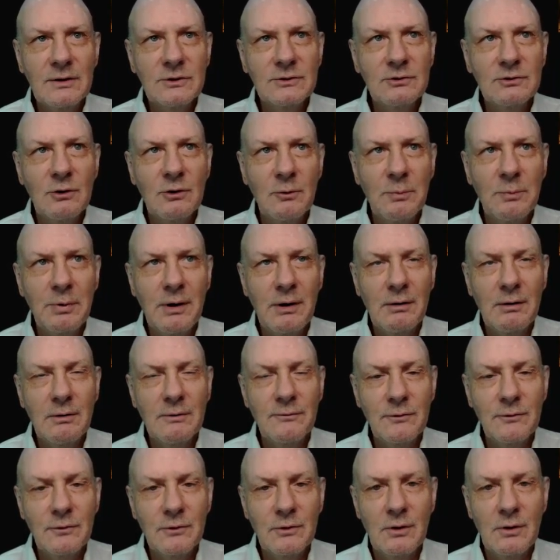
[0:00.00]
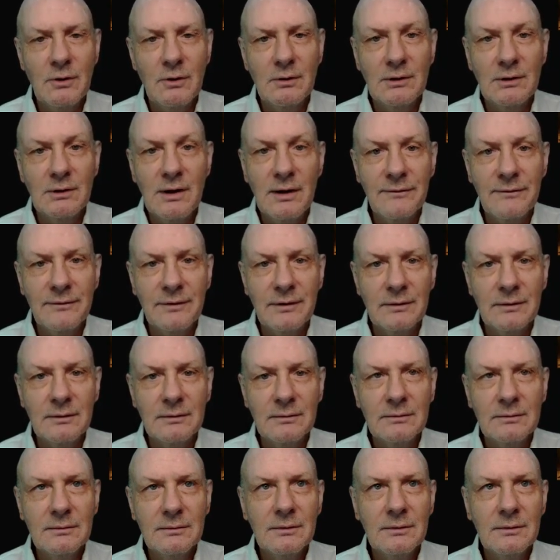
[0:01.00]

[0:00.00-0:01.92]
is all-powerful and all-loving,